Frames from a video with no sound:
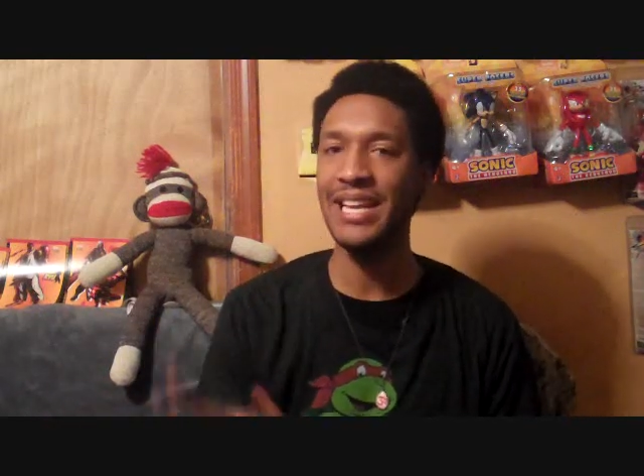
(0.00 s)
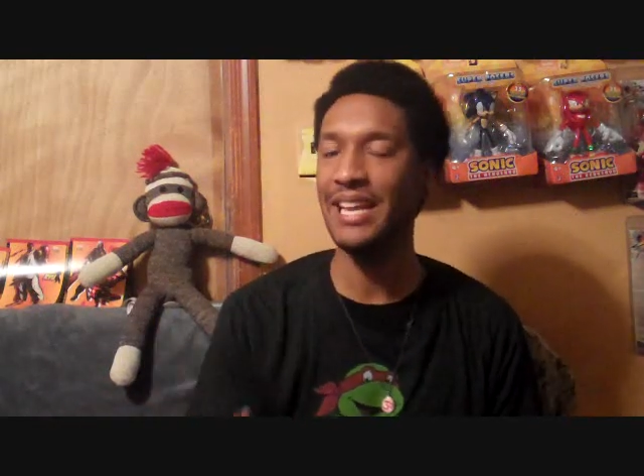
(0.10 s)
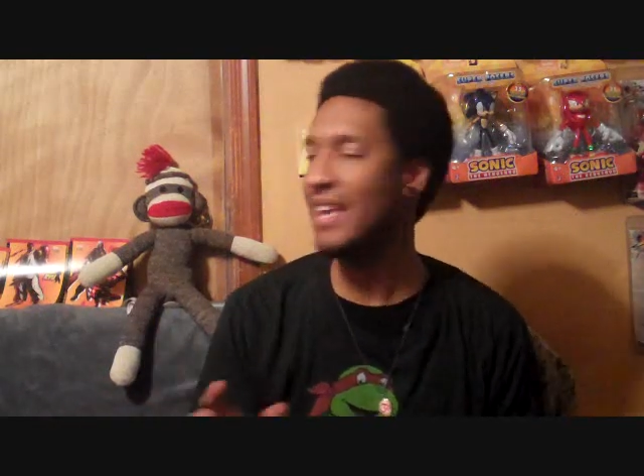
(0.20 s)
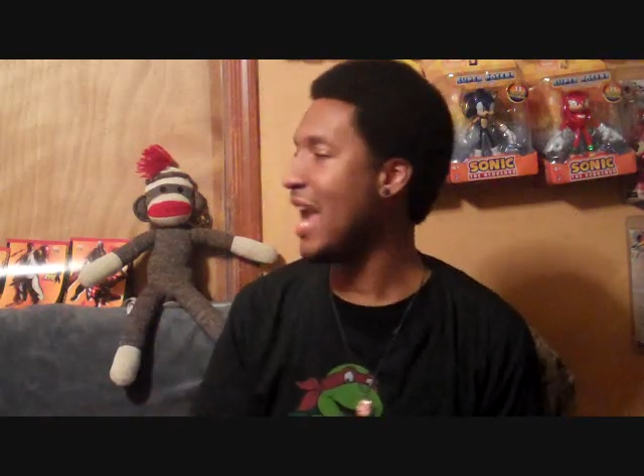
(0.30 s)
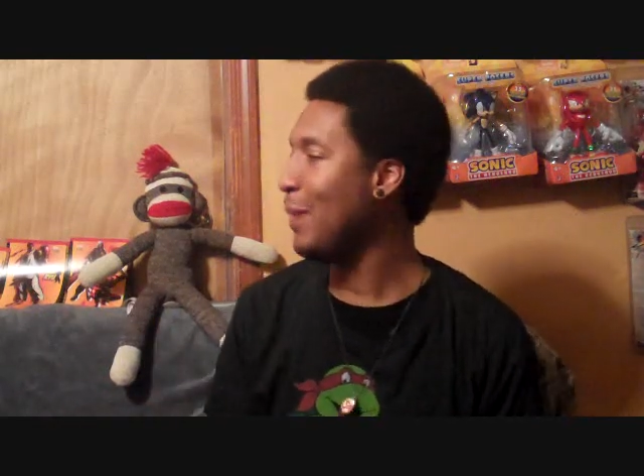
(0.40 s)
been
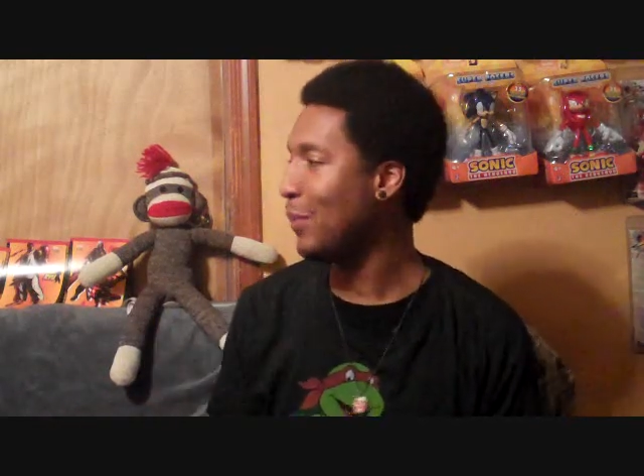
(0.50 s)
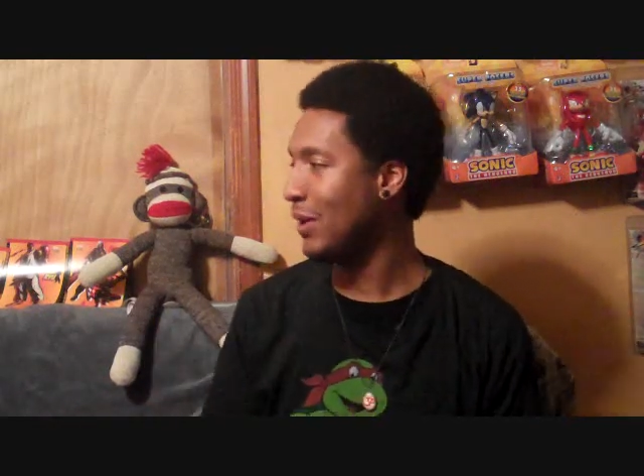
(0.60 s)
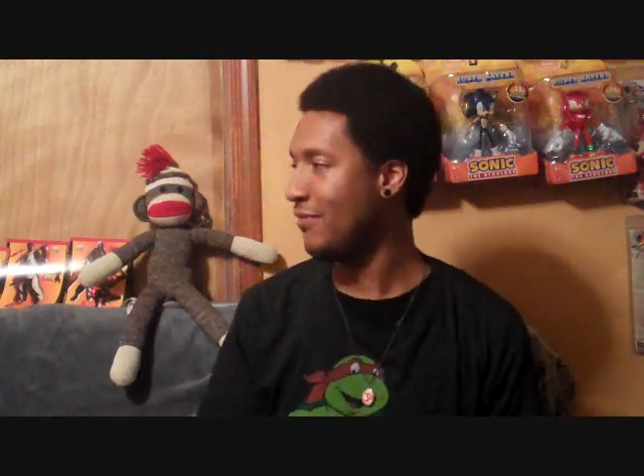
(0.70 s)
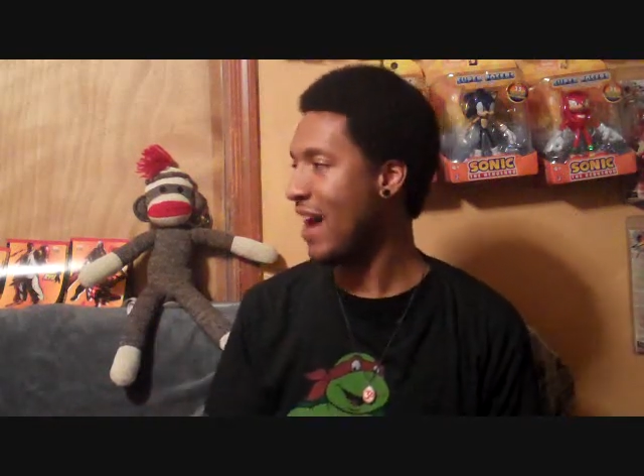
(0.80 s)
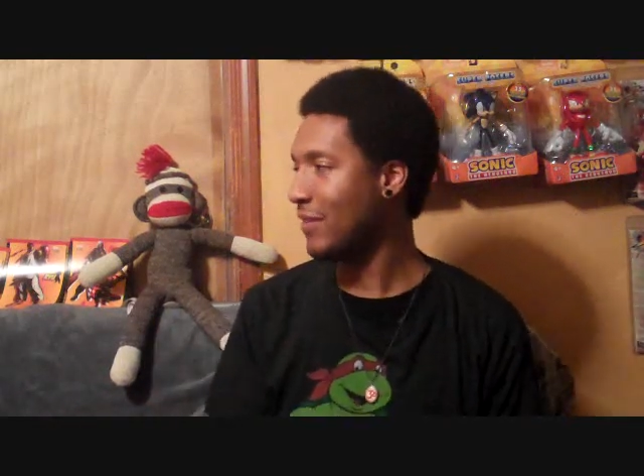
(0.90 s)
getting
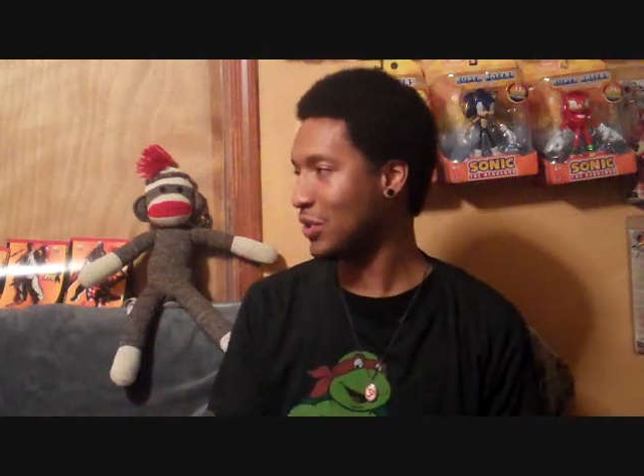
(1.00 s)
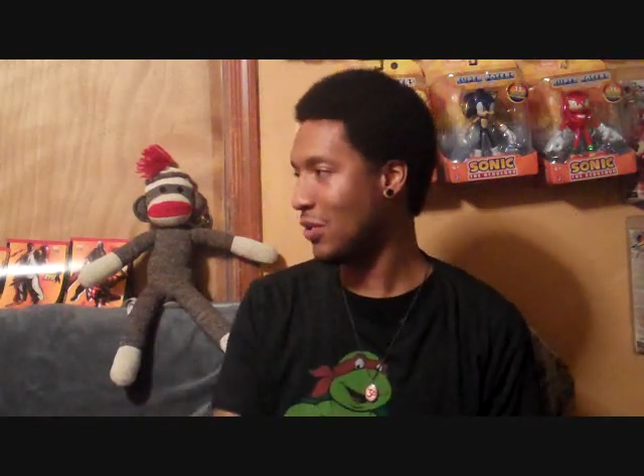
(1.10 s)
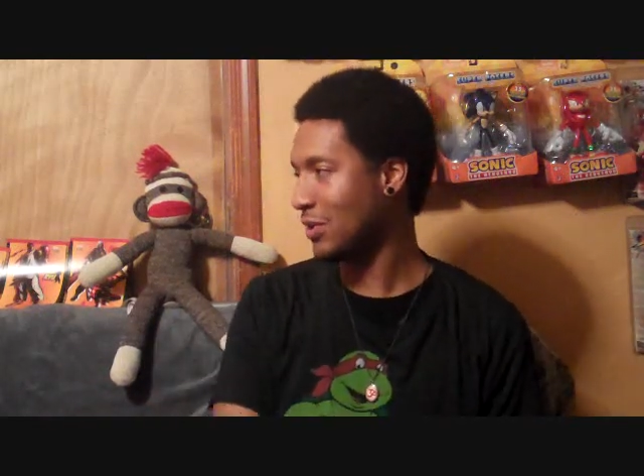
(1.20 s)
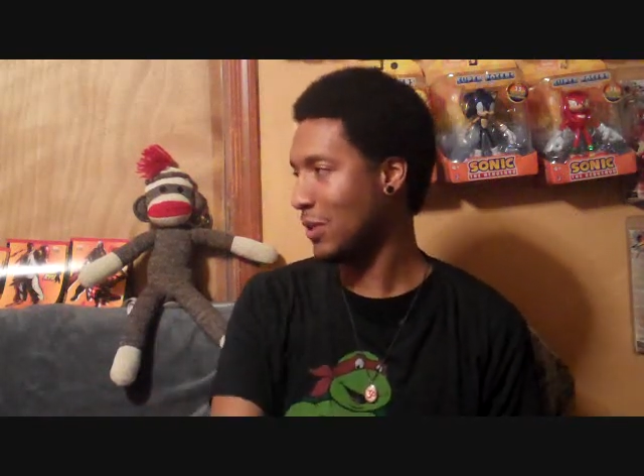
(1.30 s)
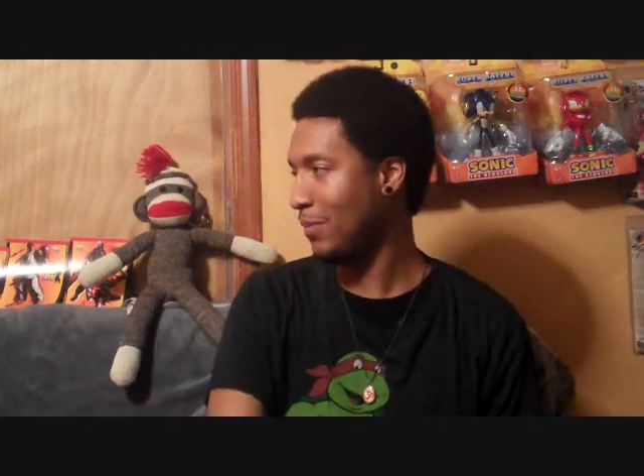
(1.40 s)
8.5s
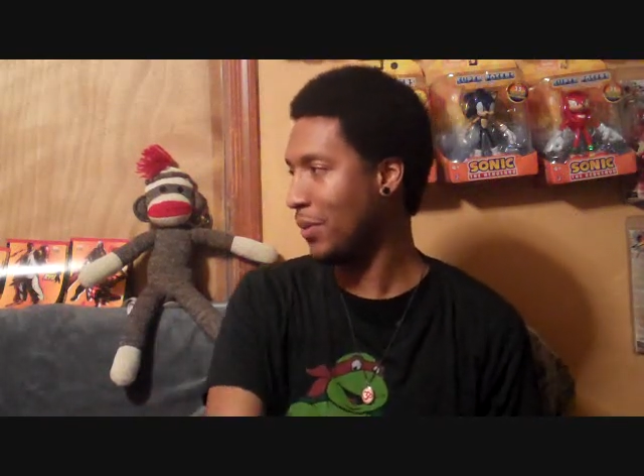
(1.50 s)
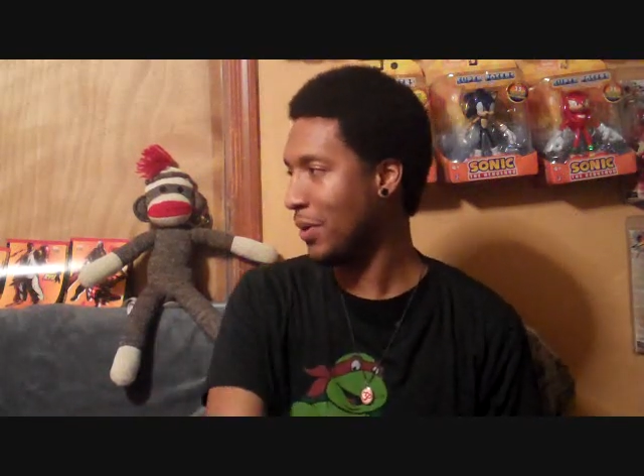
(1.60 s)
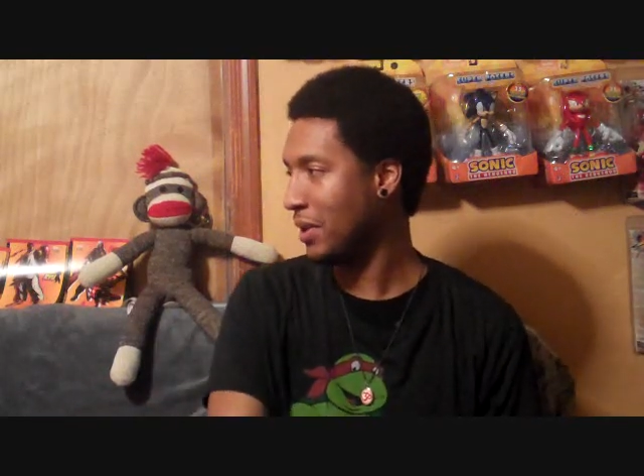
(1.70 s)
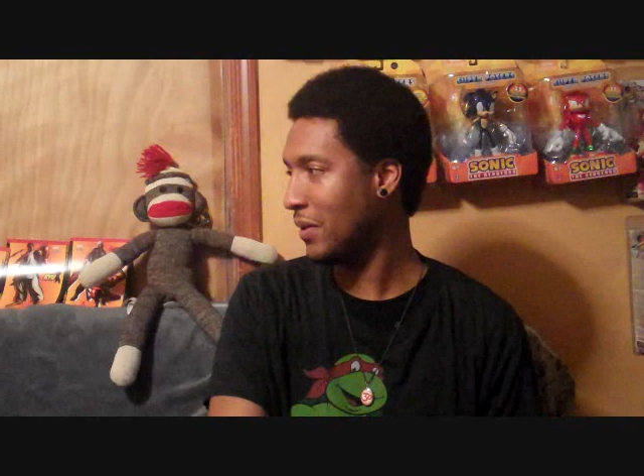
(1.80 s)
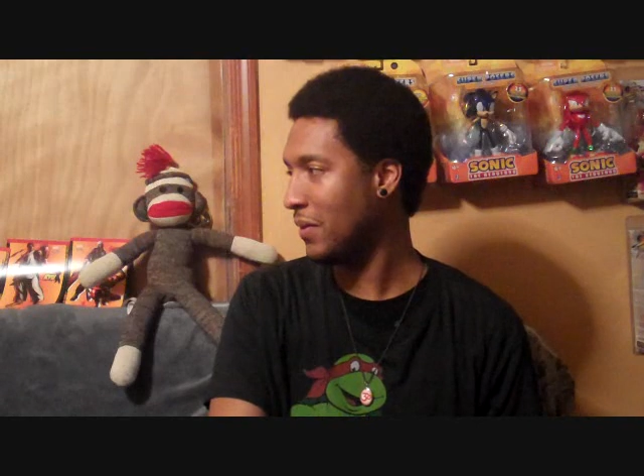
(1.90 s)
across the
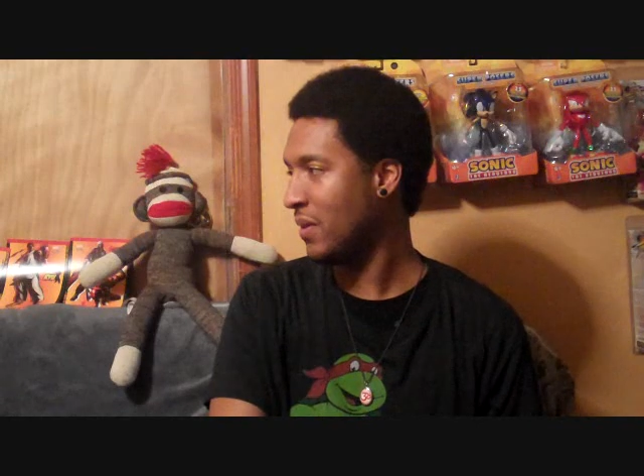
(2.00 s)
board.